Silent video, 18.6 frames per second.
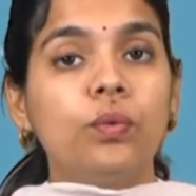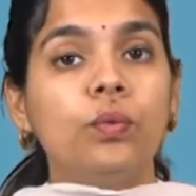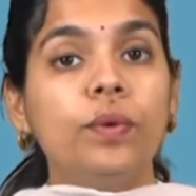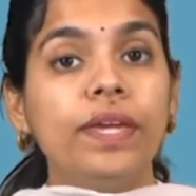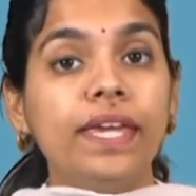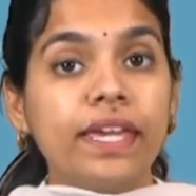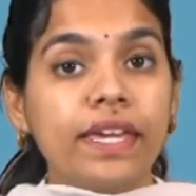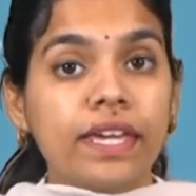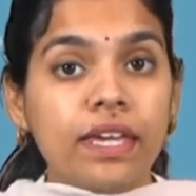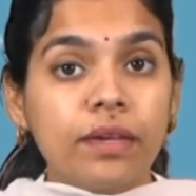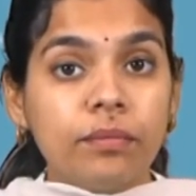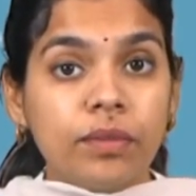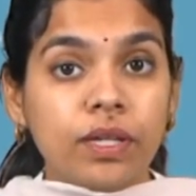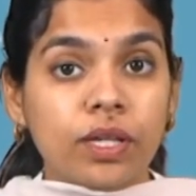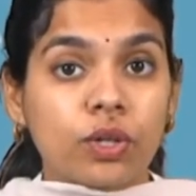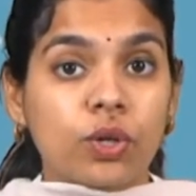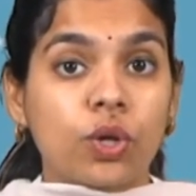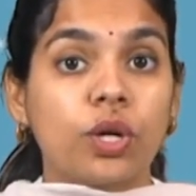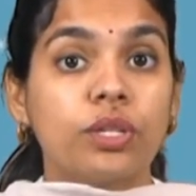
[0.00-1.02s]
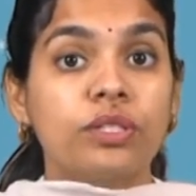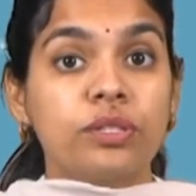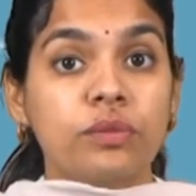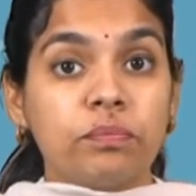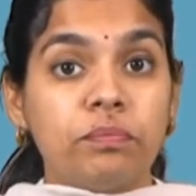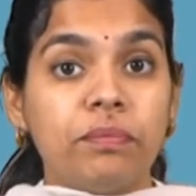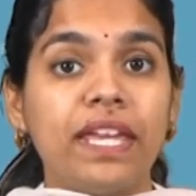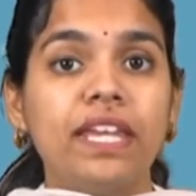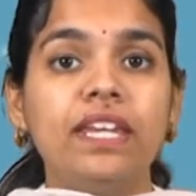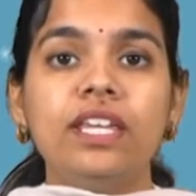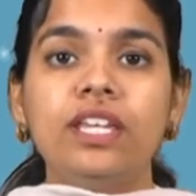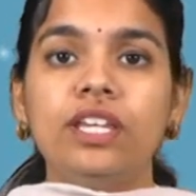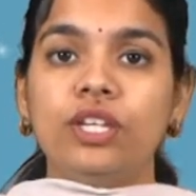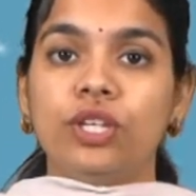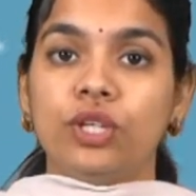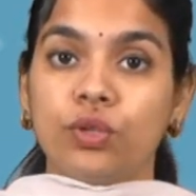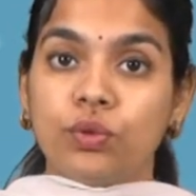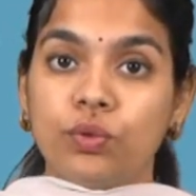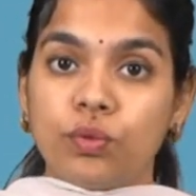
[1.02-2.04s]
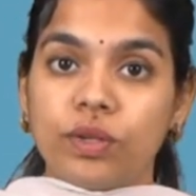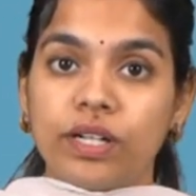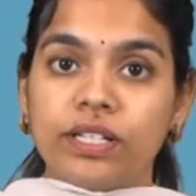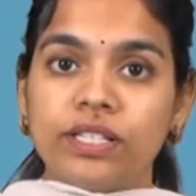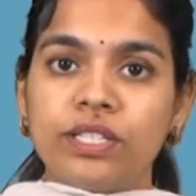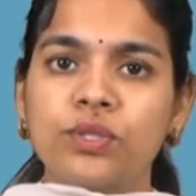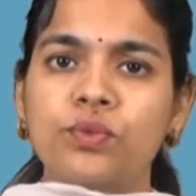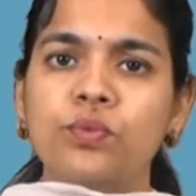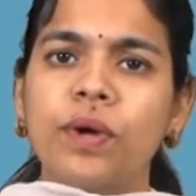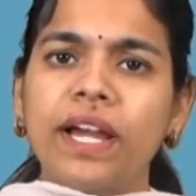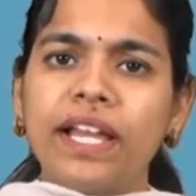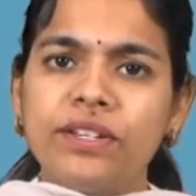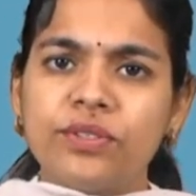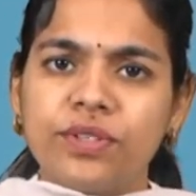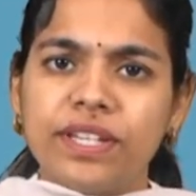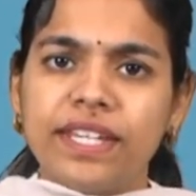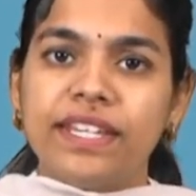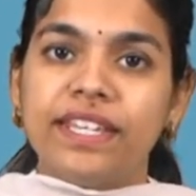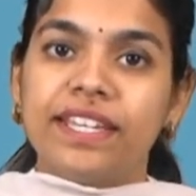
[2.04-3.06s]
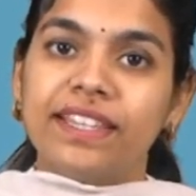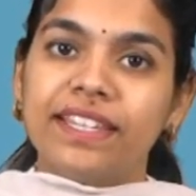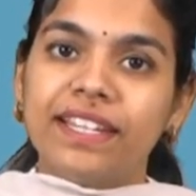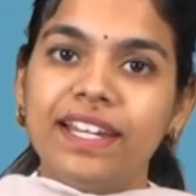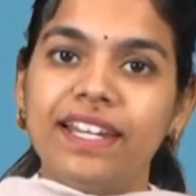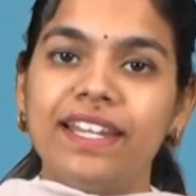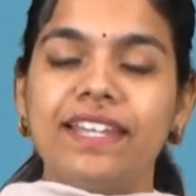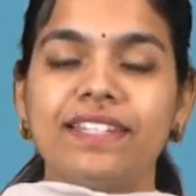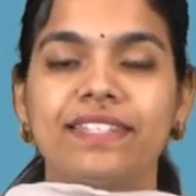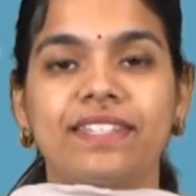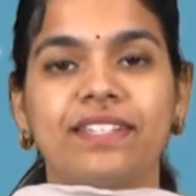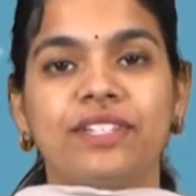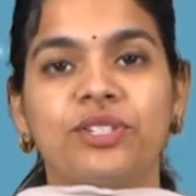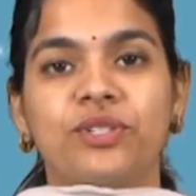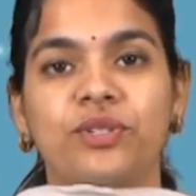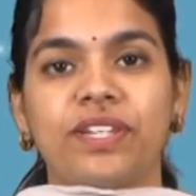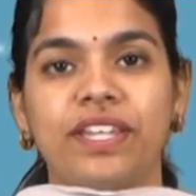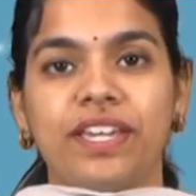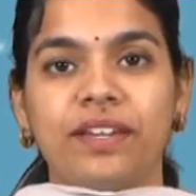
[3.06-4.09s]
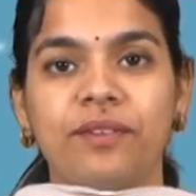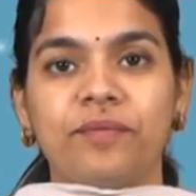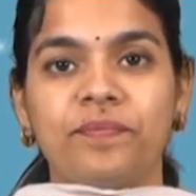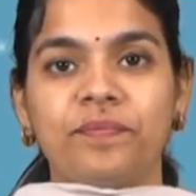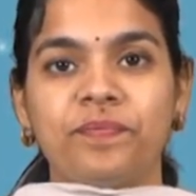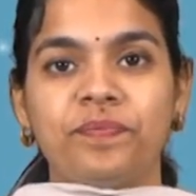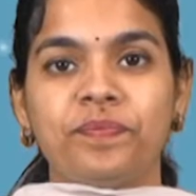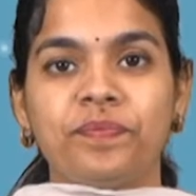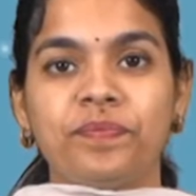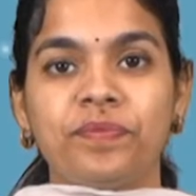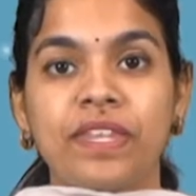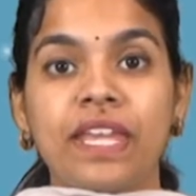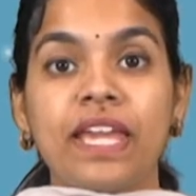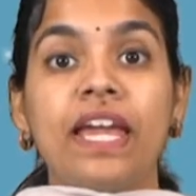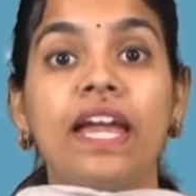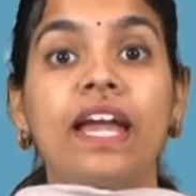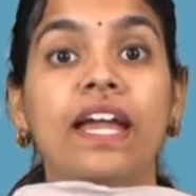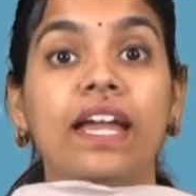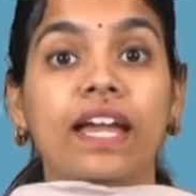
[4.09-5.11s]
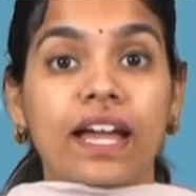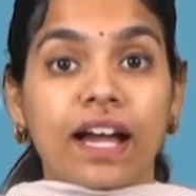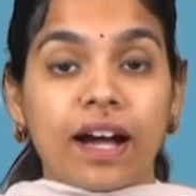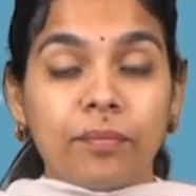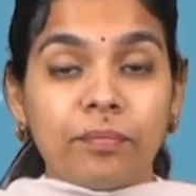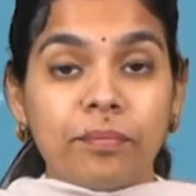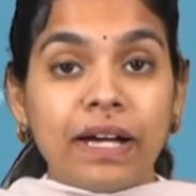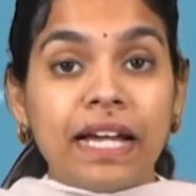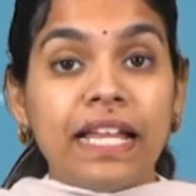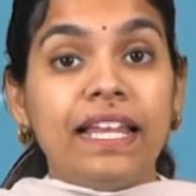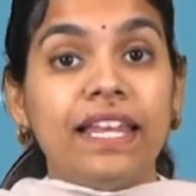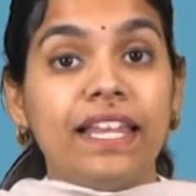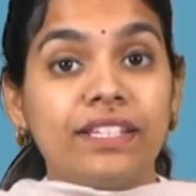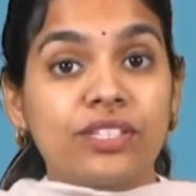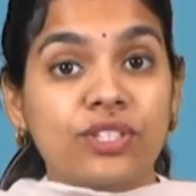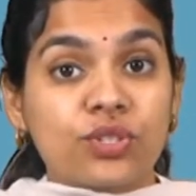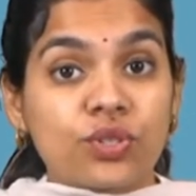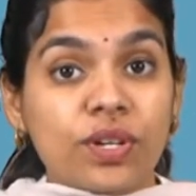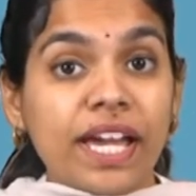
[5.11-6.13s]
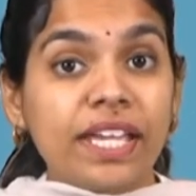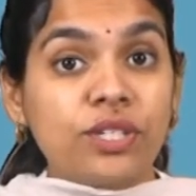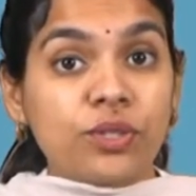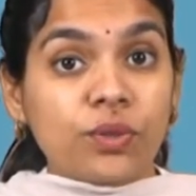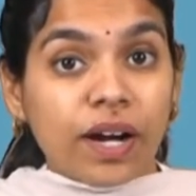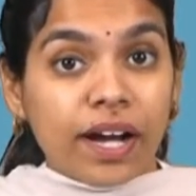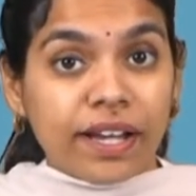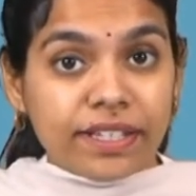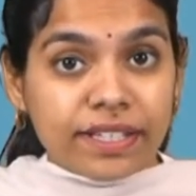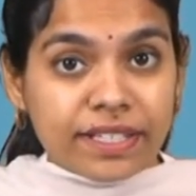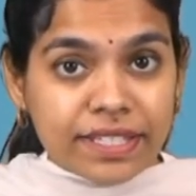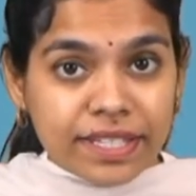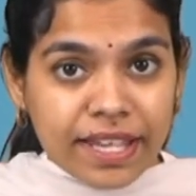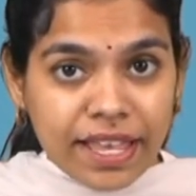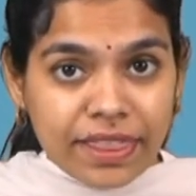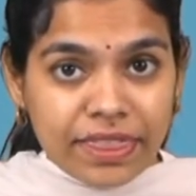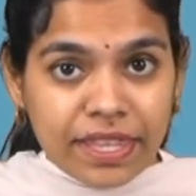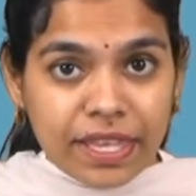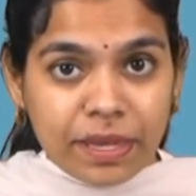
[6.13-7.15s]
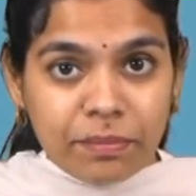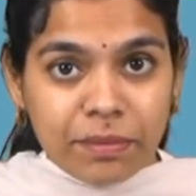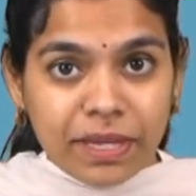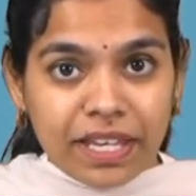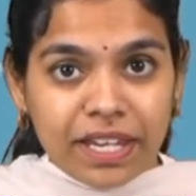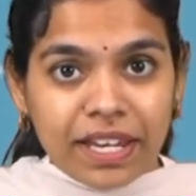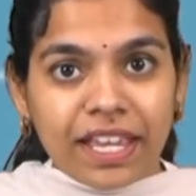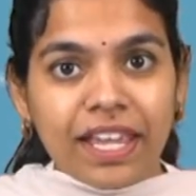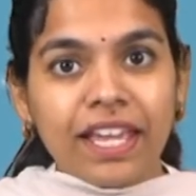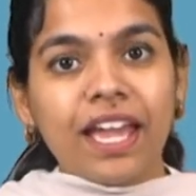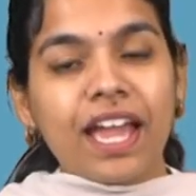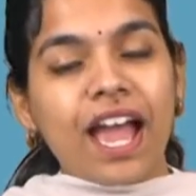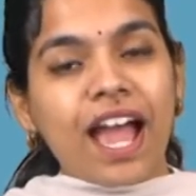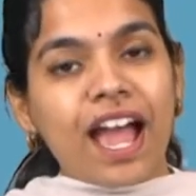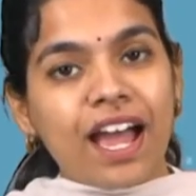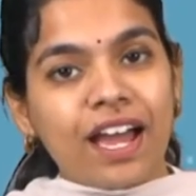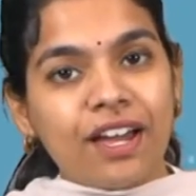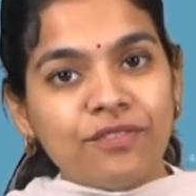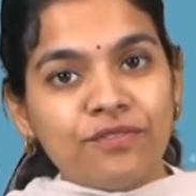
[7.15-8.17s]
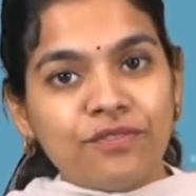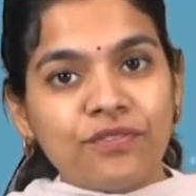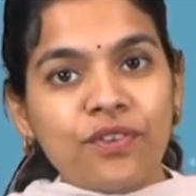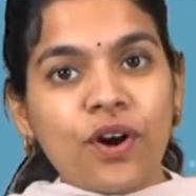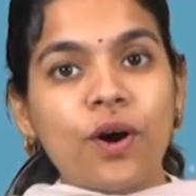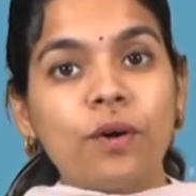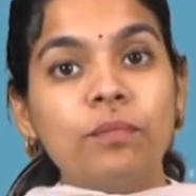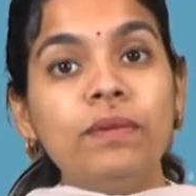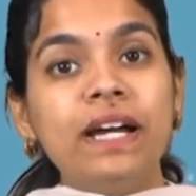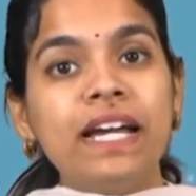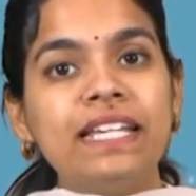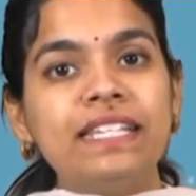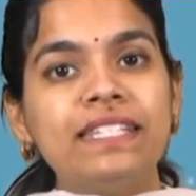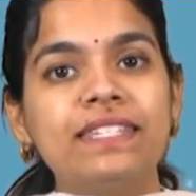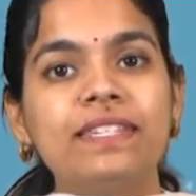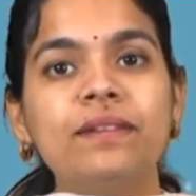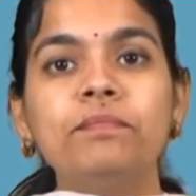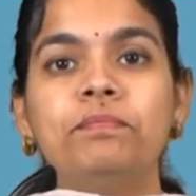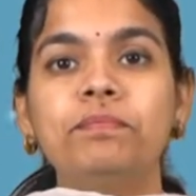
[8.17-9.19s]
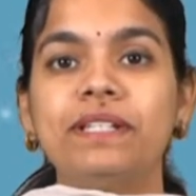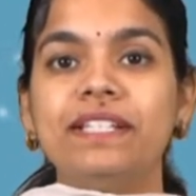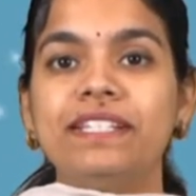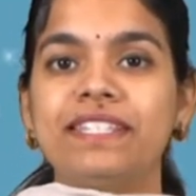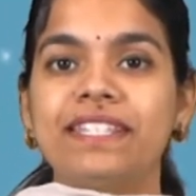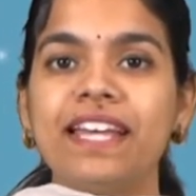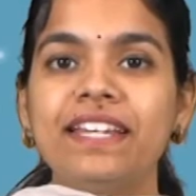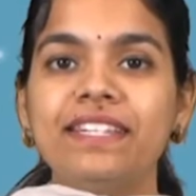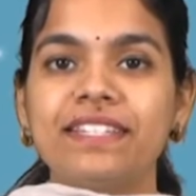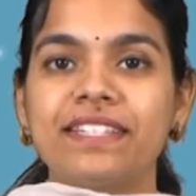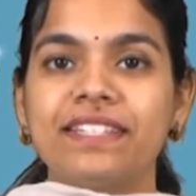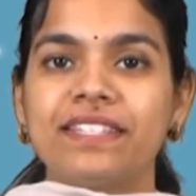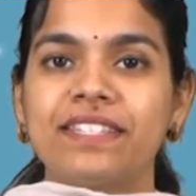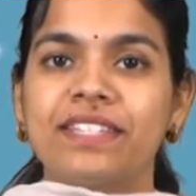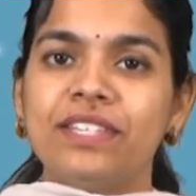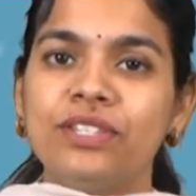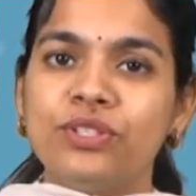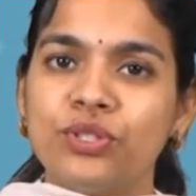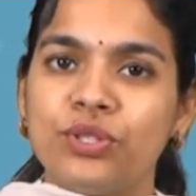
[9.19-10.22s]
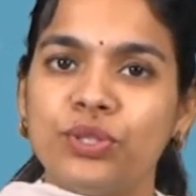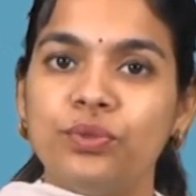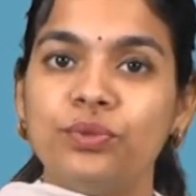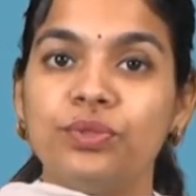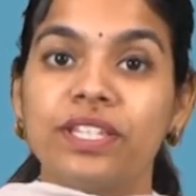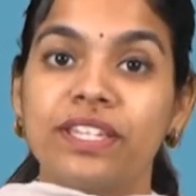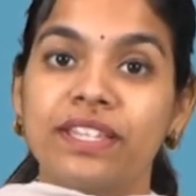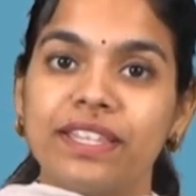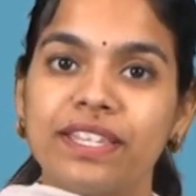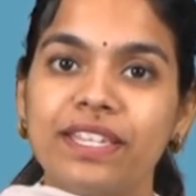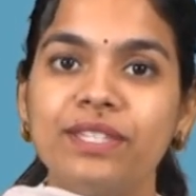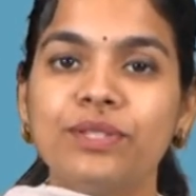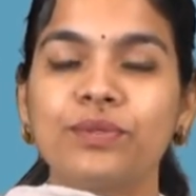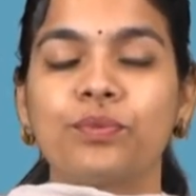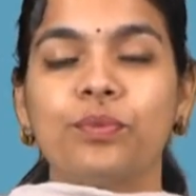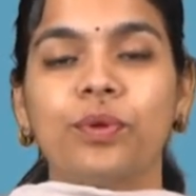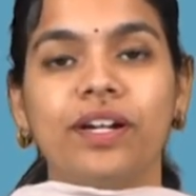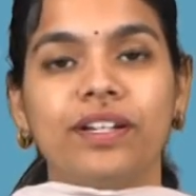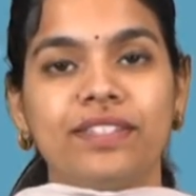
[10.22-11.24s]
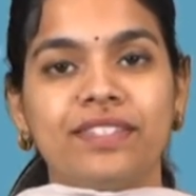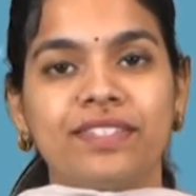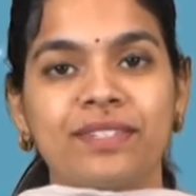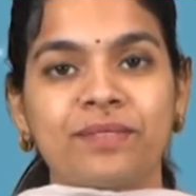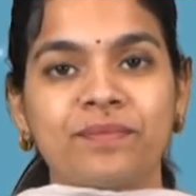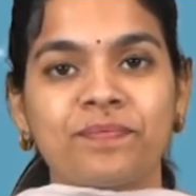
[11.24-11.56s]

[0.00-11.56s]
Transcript: we came across many new words while reading the lesson today. Come, let's try to understand their meaning and form simple sentences using these words.